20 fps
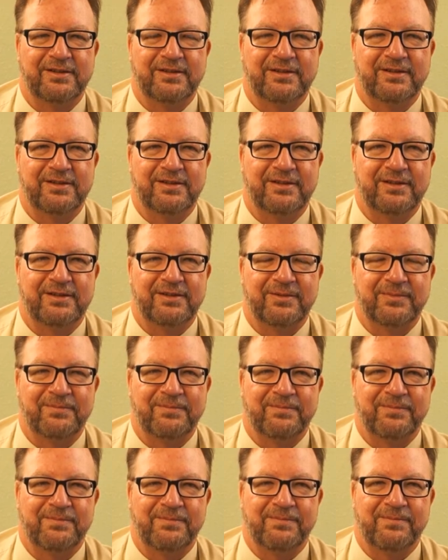
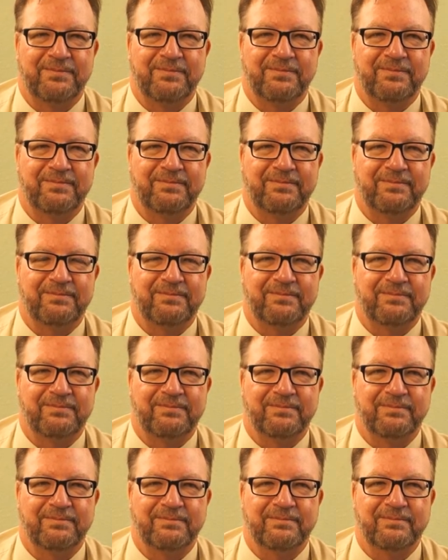
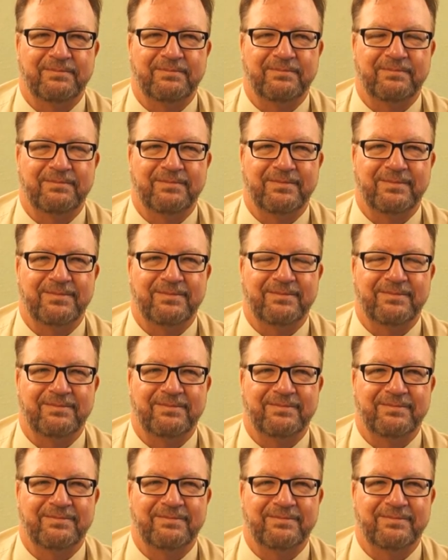
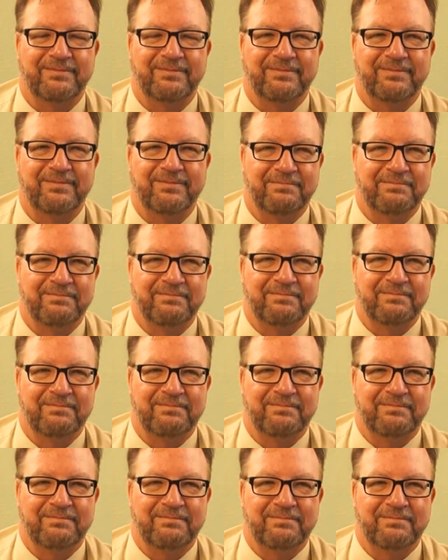
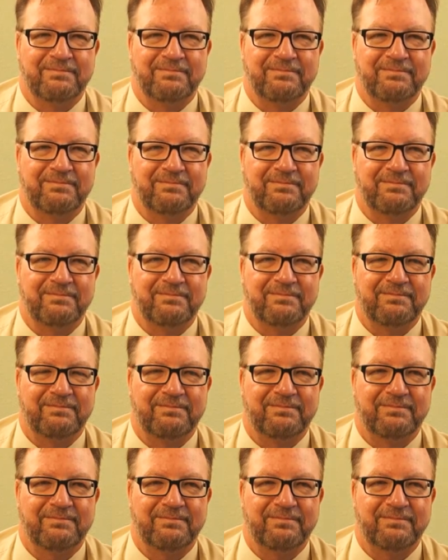
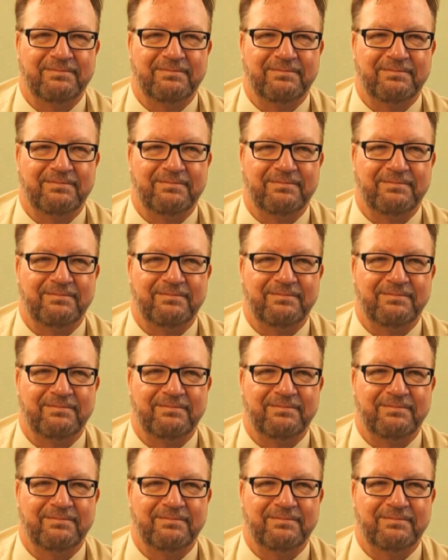The person shown says nothing.